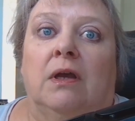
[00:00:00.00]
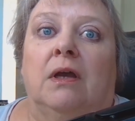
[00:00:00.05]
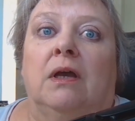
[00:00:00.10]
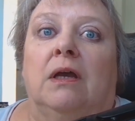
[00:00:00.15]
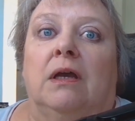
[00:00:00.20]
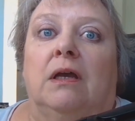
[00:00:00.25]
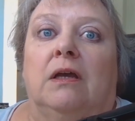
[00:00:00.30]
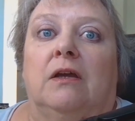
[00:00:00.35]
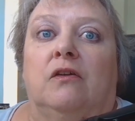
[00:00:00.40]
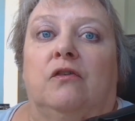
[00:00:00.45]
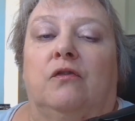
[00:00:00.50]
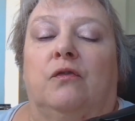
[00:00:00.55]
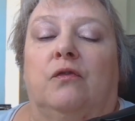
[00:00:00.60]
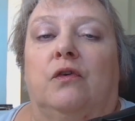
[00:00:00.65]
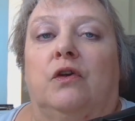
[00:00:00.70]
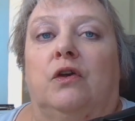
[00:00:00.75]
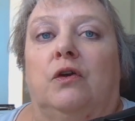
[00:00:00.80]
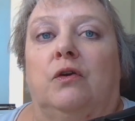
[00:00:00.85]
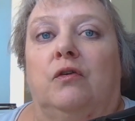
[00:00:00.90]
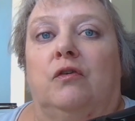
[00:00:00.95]
is for
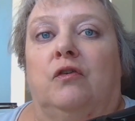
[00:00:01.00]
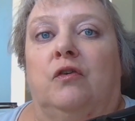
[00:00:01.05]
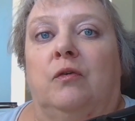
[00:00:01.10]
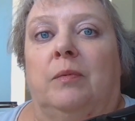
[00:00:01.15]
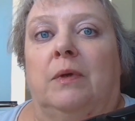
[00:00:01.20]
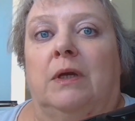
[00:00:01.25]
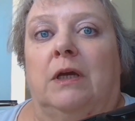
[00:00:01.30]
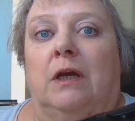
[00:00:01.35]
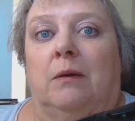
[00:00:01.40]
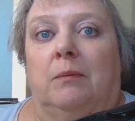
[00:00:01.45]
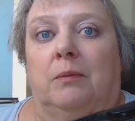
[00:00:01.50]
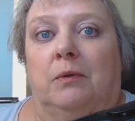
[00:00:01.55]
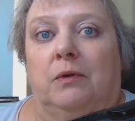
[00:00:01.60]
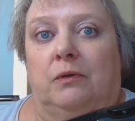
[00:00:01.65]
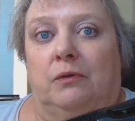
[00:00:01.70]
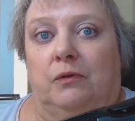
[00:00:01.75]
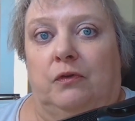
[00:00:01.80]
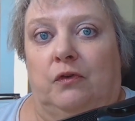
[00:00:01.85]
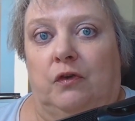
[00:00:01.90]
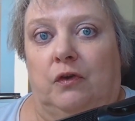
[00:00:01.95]
you to be
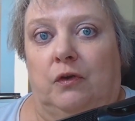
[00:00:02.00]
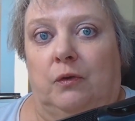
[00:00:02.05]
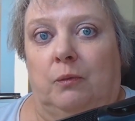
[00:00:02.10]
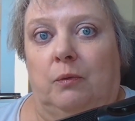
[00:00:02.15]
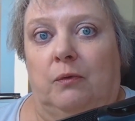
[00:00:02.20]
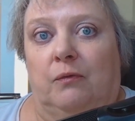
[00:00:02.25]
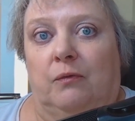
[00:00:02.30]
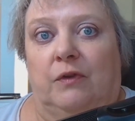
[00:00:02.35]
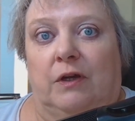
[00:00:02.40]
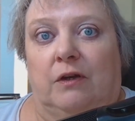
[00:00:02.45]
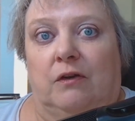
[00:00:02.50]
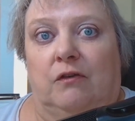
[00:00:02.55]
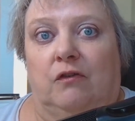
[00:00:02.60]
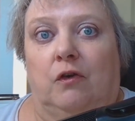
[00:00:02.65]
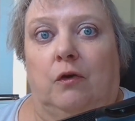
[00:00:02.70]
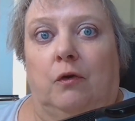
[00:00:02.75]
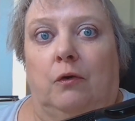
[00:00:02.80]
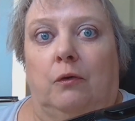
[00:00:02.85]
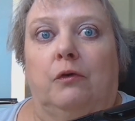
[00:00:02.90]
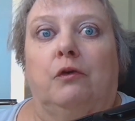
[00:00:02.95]
able to reflect
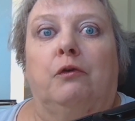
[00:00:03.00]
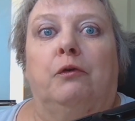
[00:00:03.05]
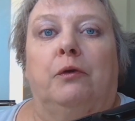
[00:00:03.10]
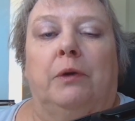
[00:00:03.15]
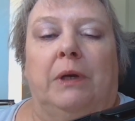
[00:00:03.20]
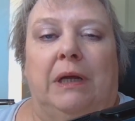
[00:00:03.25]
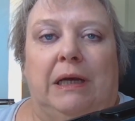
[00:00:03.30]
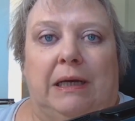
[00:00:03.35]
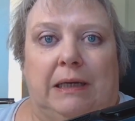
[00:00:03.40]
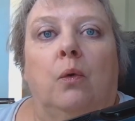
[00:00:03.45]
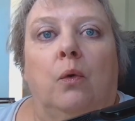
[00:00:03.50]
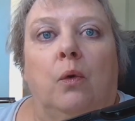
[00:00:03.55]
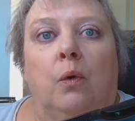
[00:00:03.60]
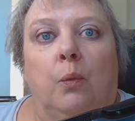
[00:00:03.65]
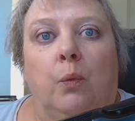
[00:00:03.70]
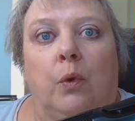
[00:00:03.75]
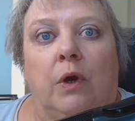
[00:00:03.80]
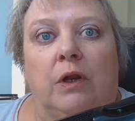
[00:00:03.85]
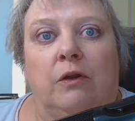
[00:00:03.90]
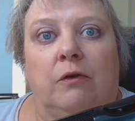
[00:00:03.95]
your uniqueness.
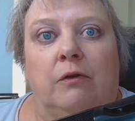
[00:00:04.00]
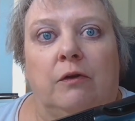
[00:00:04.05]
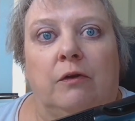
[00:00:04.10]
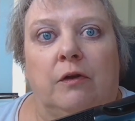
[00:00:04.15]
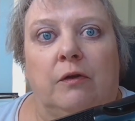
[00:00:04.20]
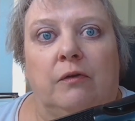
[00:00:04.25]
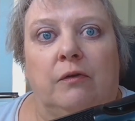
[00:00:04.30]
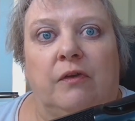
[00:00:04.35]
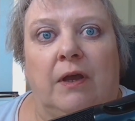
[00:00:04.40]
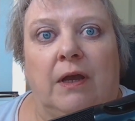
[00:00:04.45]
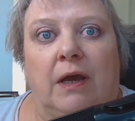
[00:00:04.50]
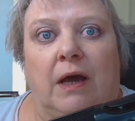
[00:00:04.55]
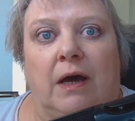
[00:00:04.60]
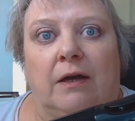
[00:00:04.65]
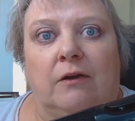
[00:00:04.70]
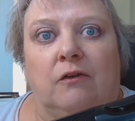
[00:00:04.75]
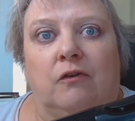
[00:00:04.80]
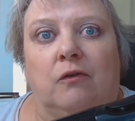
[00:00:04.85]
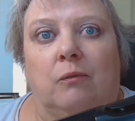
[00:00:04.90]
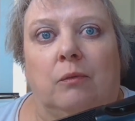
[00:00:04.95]
When you use
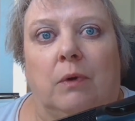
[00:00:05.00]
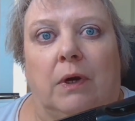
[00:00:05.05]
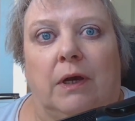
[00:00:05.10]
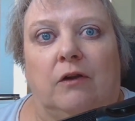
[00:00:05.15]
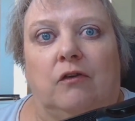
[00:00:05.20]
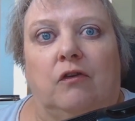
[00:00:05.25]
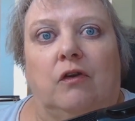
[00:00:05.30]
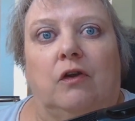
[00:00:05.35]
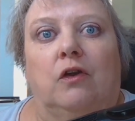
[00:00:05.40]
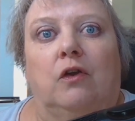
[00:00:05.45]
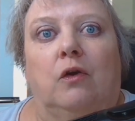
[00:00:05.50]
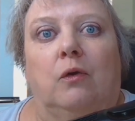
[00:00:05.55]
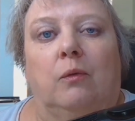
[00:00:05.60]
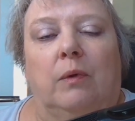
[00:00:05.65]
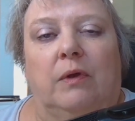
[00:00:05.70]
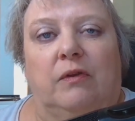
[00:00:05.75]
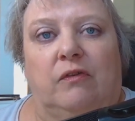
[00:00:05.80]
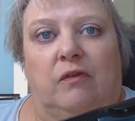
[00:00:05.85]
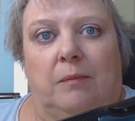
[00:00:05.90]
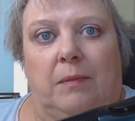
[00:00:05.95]
AI to write your
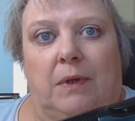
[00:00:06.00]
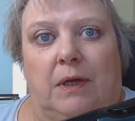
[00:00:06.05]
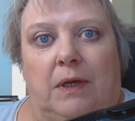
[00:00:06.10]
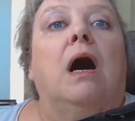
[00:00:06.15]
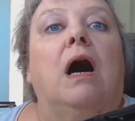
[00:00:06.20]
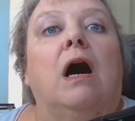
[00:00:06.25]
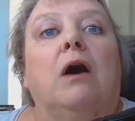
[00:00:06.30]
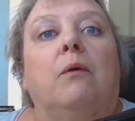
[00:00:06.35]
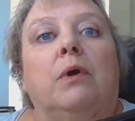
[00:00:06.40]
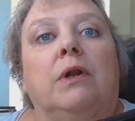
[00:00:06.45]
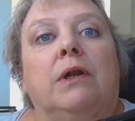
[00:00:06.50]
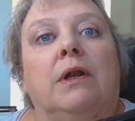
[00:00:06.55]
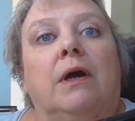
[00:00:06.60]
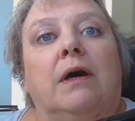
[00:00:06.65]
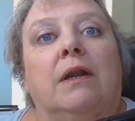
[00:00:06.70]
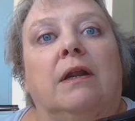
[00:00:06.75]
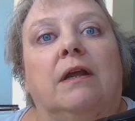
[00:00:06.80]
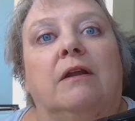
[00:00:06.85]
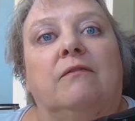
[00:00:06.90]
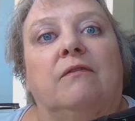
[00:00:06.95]
resume, I would
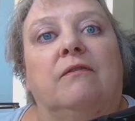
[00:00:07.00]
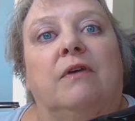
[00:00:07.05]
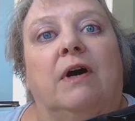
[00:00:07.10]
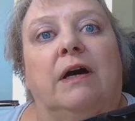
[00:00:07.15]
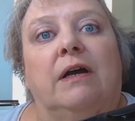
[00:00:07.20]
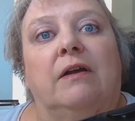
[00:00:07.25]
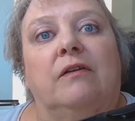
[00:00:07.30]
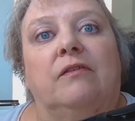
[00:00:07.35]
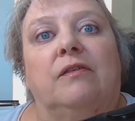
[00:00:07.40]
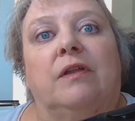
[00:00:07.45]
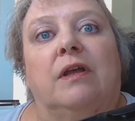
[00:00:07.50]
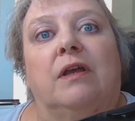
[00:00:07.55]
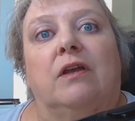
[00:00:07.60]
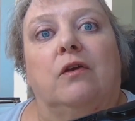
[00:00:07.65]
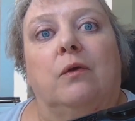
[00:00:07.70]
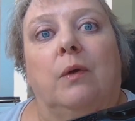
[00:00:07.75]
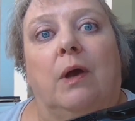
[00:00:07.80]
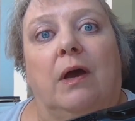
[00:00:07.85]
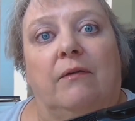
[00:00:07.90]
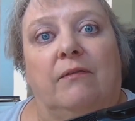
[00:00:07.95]
not advise that
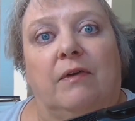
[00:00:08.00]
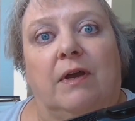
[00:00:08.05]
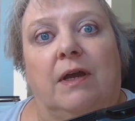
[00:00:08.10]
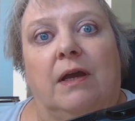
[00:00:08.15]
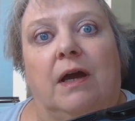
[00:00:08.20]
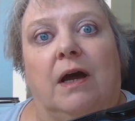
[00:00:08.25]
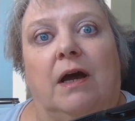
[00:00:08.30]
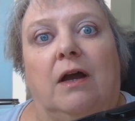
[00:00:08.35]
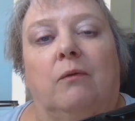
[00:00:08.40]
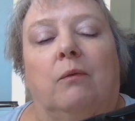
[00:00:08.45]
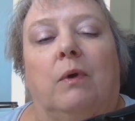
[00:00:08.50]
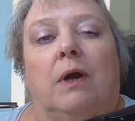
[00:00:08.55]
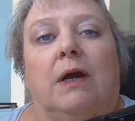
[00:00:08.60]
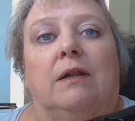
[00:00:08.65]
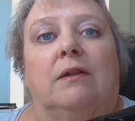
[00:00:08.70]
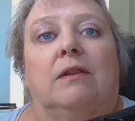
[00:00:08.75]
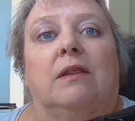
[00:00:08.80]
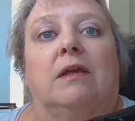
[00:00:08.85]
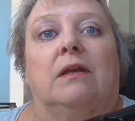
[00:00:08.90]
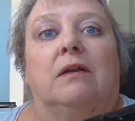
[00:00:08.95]
you have AI
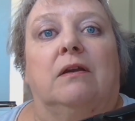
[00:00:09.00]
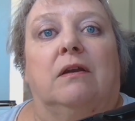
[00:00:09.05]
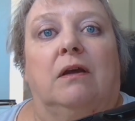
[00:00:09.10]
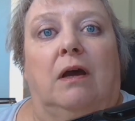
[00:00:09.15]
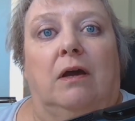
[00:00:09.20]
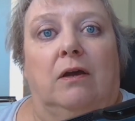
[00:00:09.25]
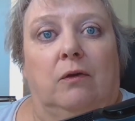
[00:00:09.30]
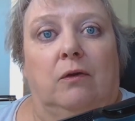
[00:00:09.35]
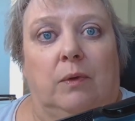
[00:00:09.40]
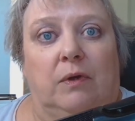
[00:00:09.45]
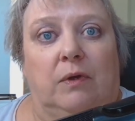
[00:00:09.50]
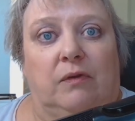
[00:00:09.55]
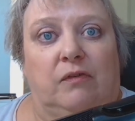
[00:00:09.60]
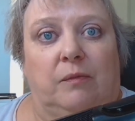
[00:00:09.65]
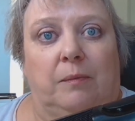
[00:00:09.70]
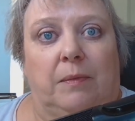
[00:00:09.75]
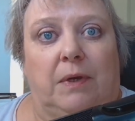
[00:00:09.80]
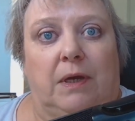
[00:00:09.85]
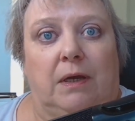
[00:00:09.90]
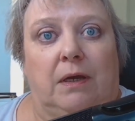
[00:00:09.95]
write the entire
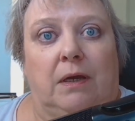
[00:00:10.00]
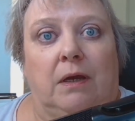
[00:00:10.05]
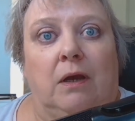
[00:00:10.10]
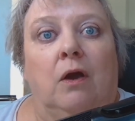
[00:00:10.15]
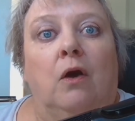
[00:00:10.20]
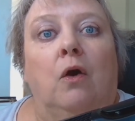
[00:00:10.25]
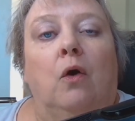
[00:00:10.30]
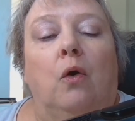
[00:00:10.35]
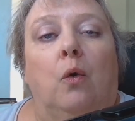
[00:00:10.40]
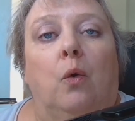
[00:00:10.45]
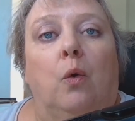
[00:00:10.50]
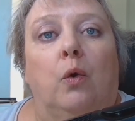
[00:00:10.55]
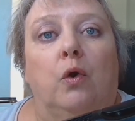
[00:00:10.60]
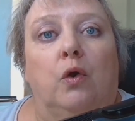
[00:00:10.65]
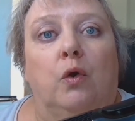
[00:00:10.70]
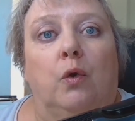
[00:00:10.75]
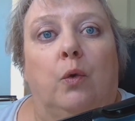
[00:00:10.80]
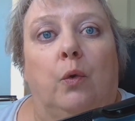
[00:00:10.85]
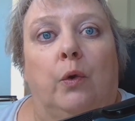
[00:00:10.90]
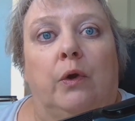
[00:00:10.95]
resume, or
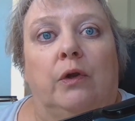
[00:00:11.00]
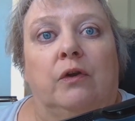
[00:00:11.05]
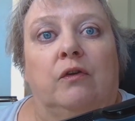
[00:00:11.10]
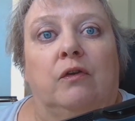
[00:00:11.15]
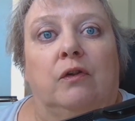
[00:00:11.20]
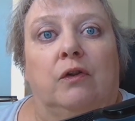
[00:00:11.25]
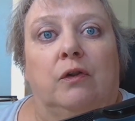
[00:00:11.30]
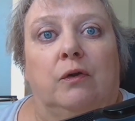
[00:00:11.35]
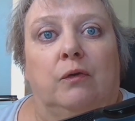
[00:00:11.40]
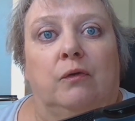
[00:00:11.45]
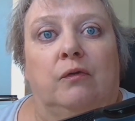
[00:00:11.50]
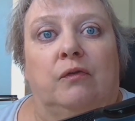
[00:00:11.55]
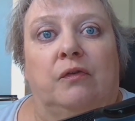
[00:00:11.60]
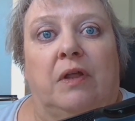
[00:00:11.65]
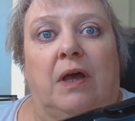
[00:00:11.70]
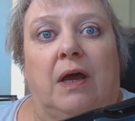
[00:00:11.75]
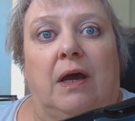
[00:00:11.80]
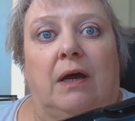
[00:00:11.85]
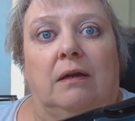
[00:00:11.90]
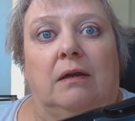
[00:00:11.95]
you're going to lose
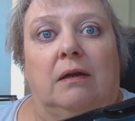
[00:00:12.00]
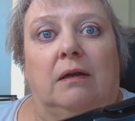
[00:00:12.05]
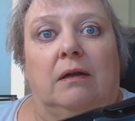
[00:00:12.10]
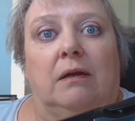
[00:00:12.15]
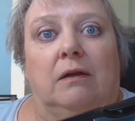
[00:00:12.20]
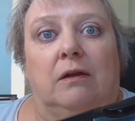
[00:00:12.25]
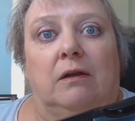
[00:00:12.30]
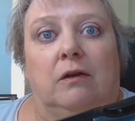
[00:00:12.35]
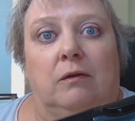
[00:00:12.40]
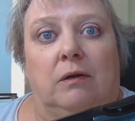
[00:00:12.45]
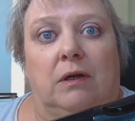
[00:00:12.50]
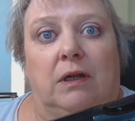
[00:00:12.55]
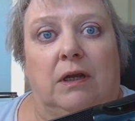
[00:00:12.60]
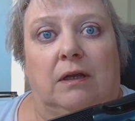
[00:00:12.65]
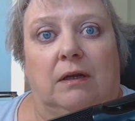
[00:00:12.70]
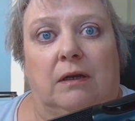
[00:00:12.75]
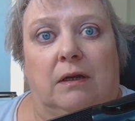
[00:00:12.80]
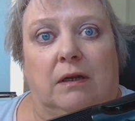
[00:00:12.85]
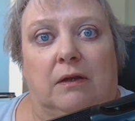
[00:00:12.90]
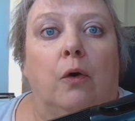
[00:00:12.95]
that
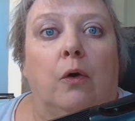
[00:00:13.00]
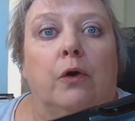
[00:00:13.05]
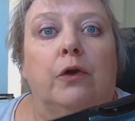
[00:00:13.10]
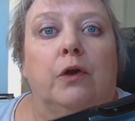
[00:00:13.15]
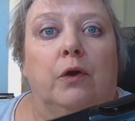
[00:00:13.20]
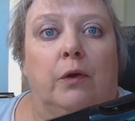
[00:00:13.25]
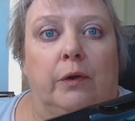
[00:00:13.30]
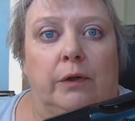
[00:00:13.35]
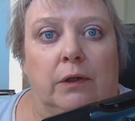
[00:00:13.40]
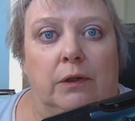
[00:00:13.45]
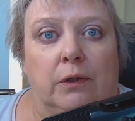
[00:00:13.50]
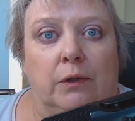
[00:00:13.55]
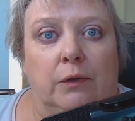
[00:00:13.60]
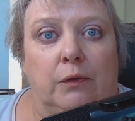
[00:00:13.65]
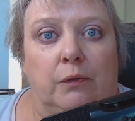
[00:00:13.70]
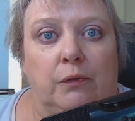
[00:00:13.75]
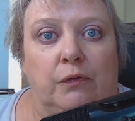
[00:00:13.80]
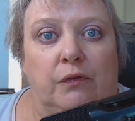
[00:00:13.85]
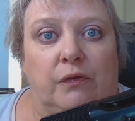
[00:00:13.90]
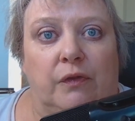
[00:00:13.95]
uniqueness. You're going to
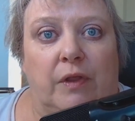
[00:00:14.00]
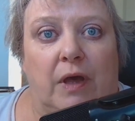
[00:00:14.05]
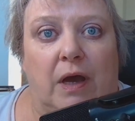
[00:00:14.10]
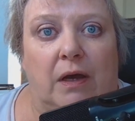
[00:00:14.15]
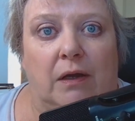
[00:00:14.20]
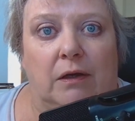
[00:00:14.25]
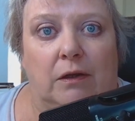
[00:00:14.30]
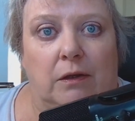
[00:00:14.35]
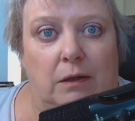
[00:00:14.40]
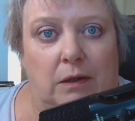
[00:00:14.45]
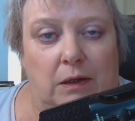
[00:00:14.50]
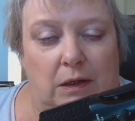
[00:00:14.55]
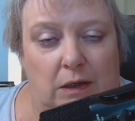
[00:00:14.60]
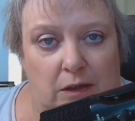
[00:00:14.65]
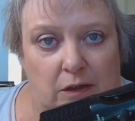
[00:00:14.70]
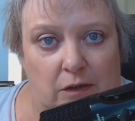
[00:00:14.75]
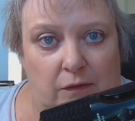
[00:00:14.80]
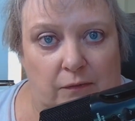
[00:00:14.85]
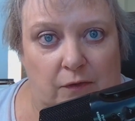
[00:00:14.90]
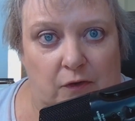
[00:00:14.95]
lose that
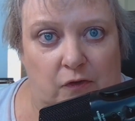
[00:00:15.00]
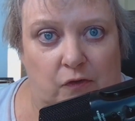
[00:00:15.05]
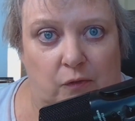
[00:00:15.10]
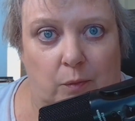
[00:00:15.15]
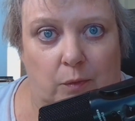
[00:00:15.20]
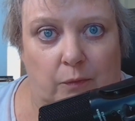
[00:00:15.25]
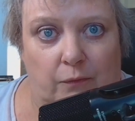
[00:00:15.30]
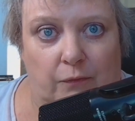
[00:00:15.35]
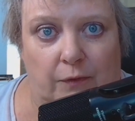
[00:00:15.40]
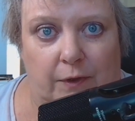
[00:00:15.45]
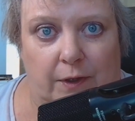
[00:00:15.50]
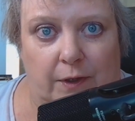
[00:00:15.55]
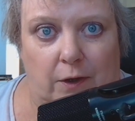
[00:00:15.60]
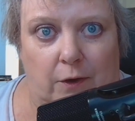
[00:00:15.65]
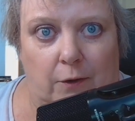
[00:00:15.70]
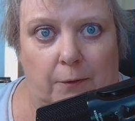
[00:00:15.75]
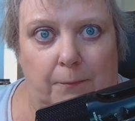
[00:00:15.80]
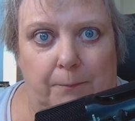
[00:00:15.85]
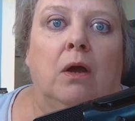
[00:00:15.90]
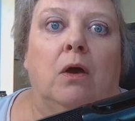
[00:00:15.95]
individual
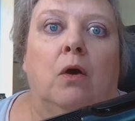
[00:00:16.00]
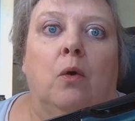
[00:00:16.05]
flair.